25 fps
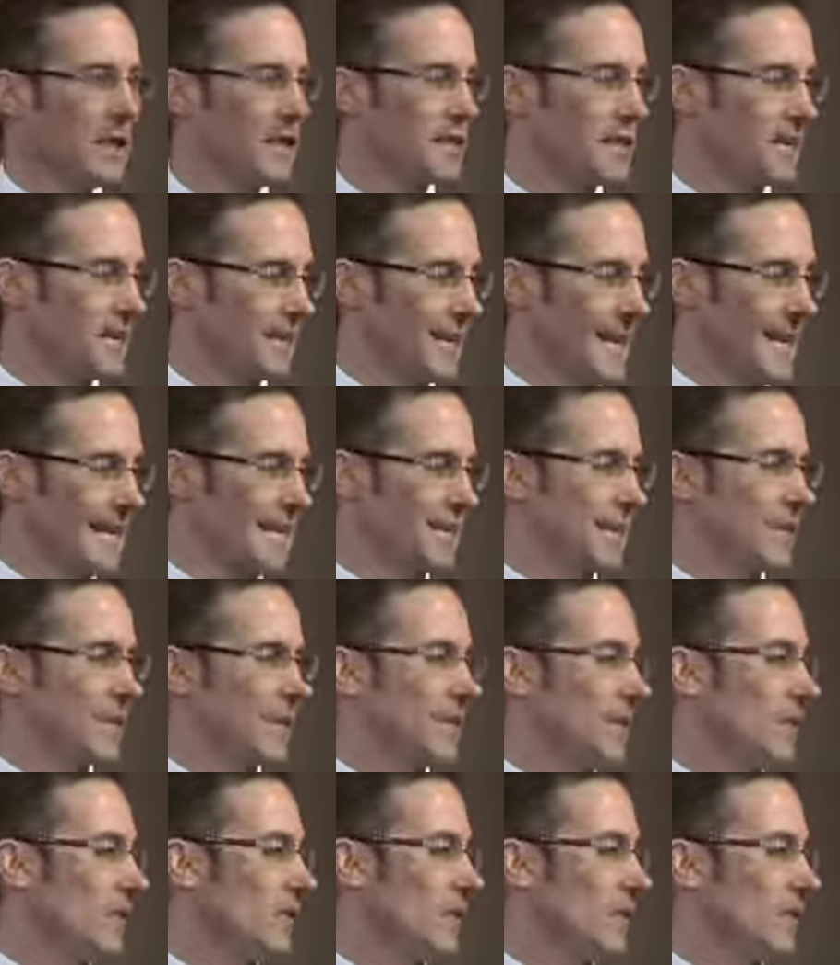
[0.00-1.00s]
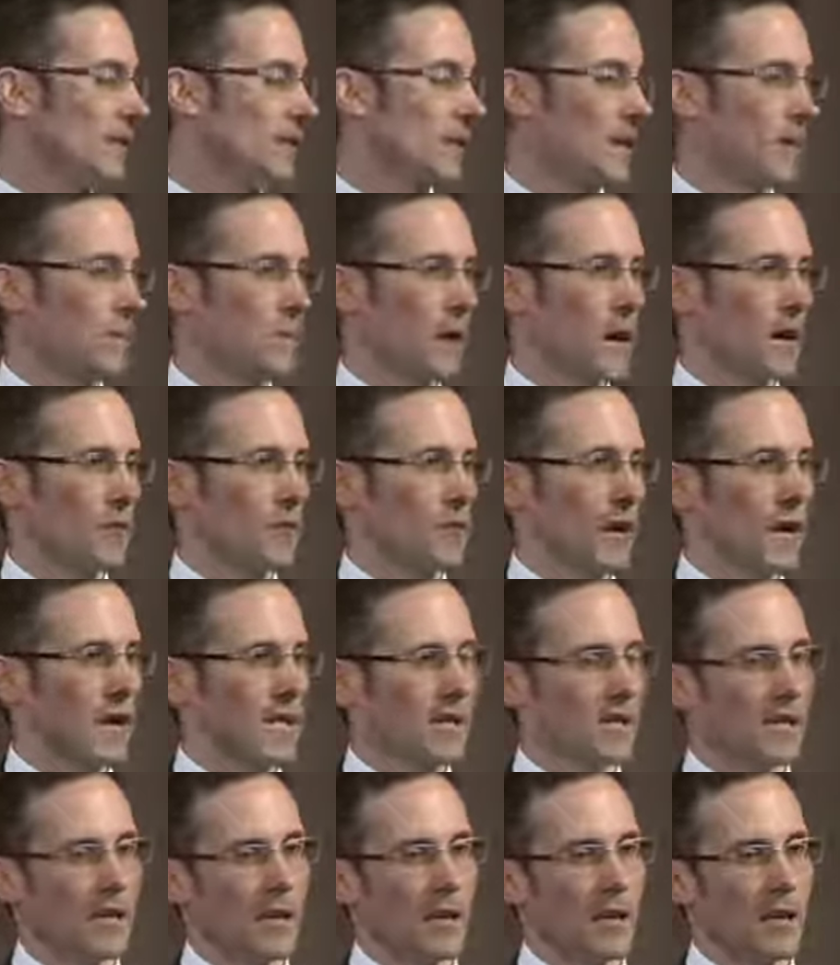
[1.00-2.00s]
To test the theories that it might
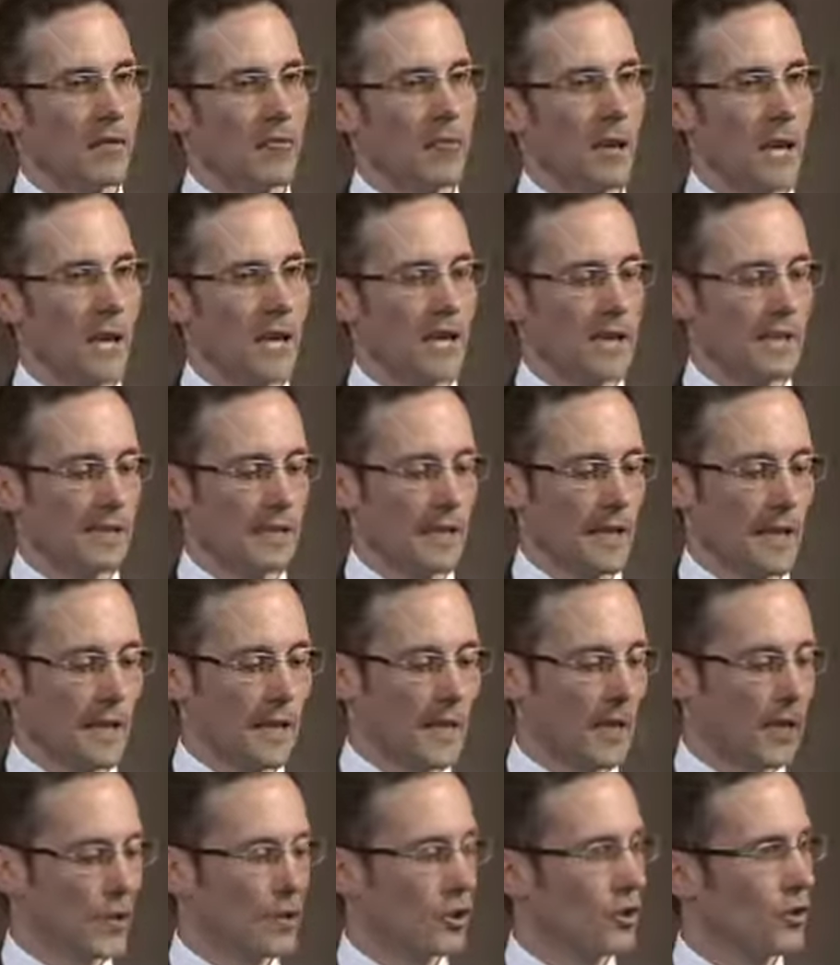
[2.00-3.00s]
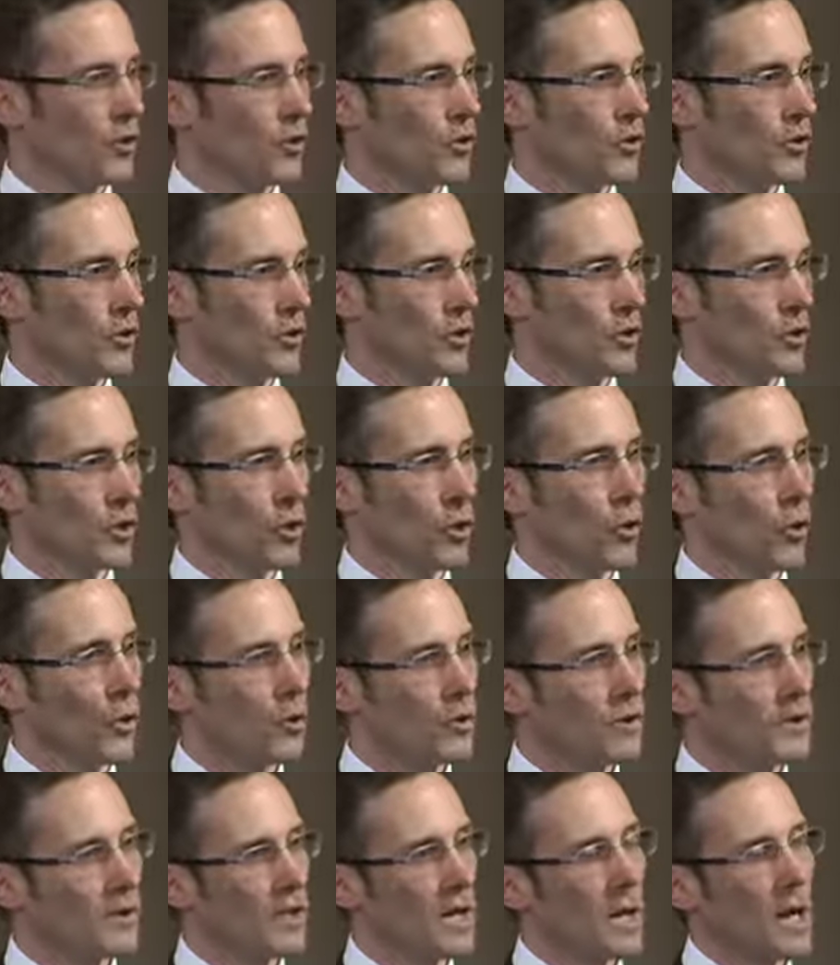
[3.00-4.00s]
raise student
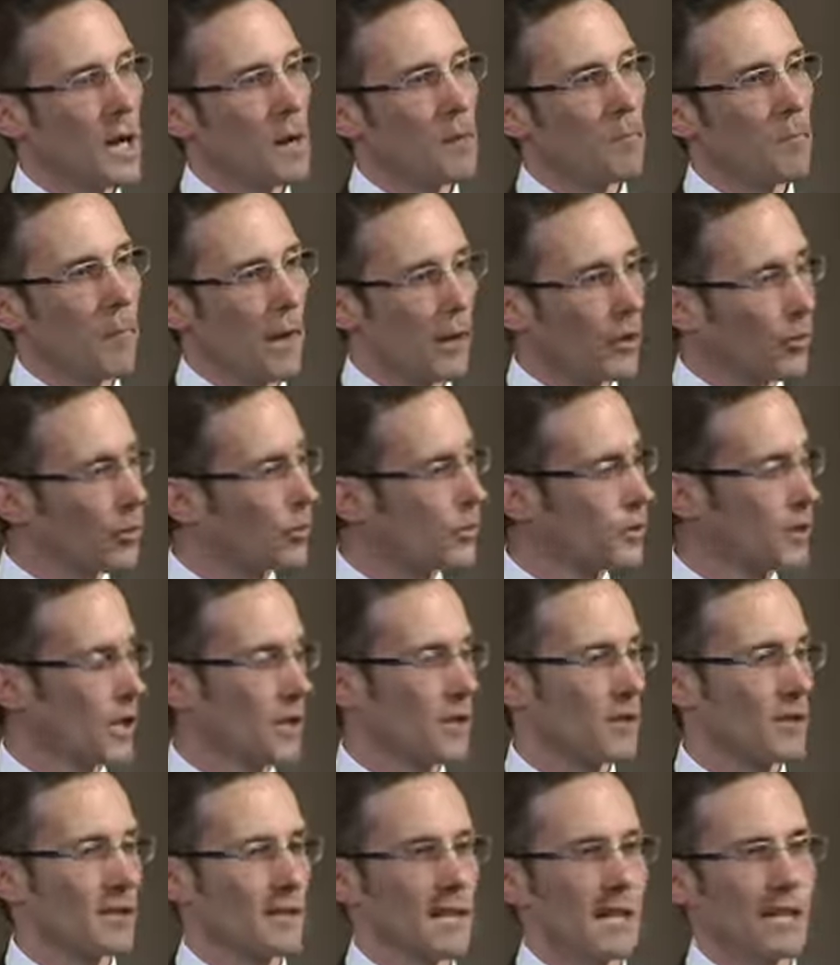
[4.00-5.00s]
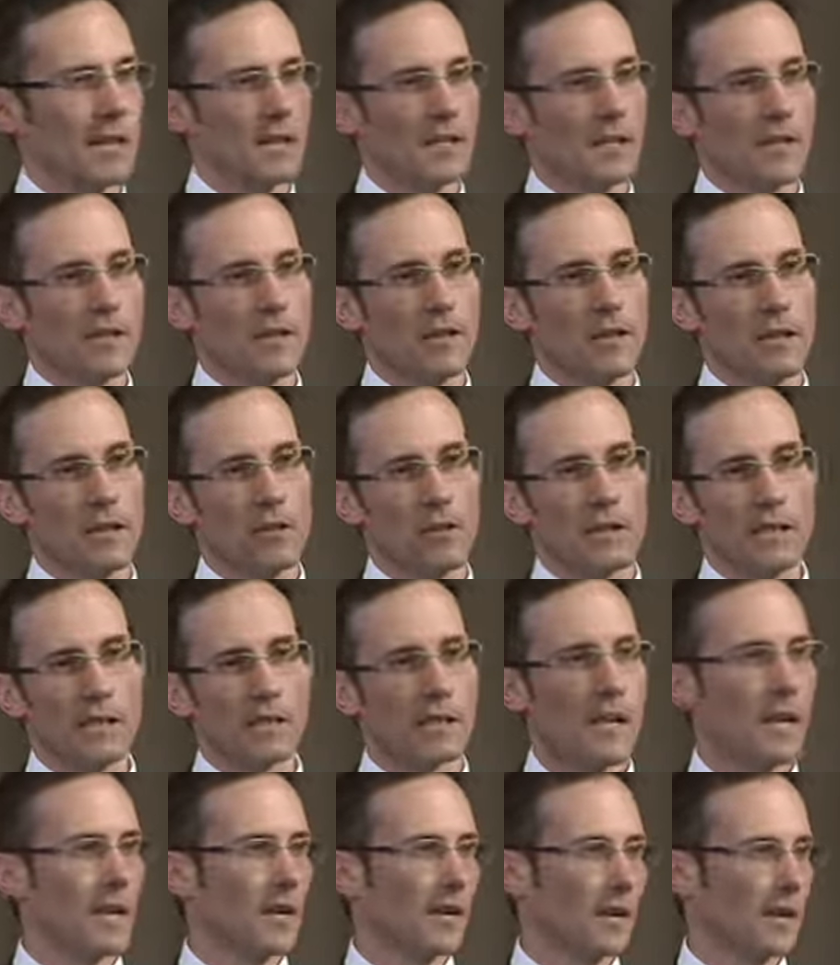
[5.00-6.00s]
scores, but also to test the
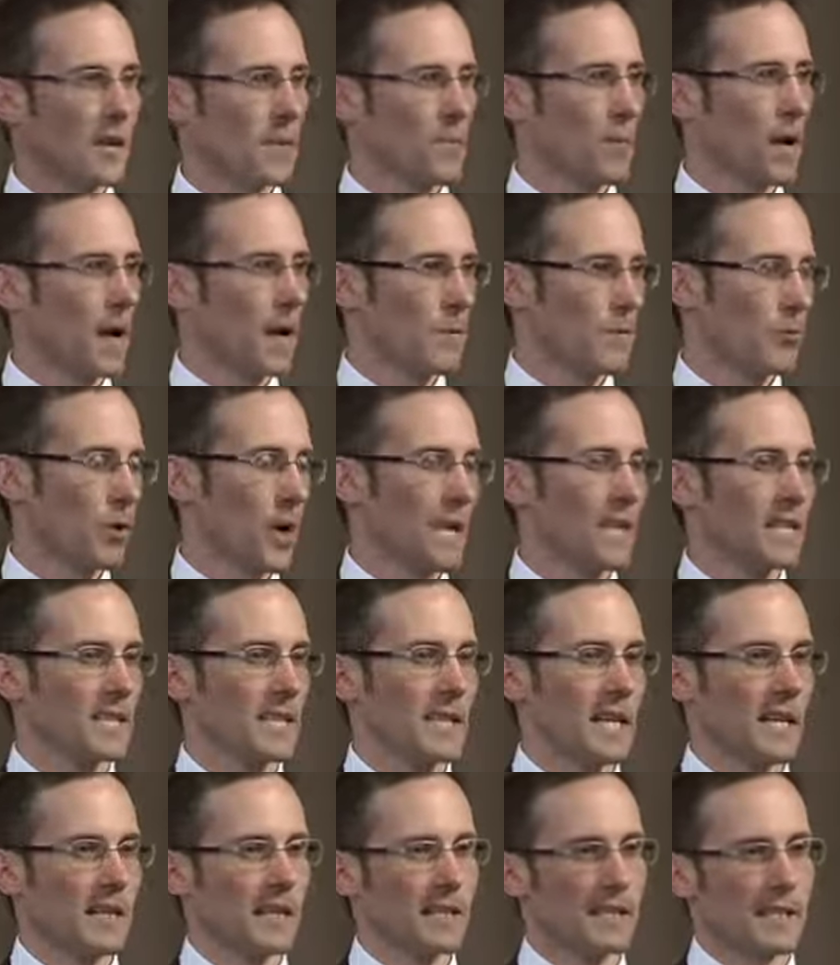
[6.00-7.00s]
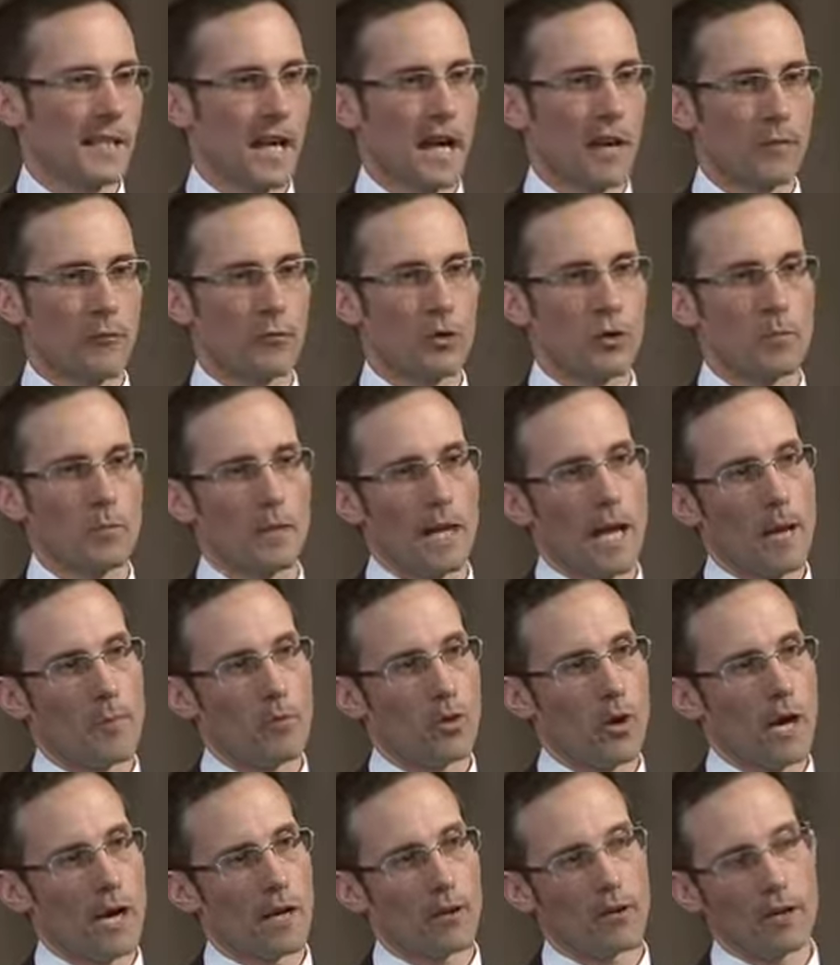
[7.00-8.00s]
theories that it might break down staff room
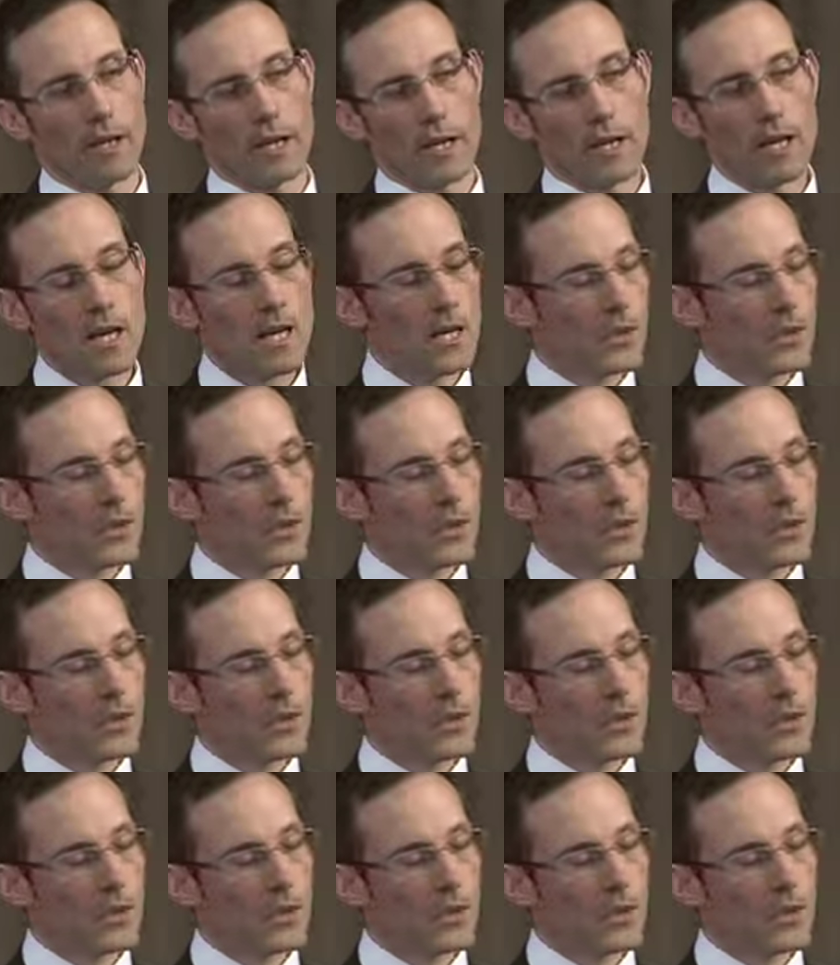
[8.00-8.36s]
camaraderie.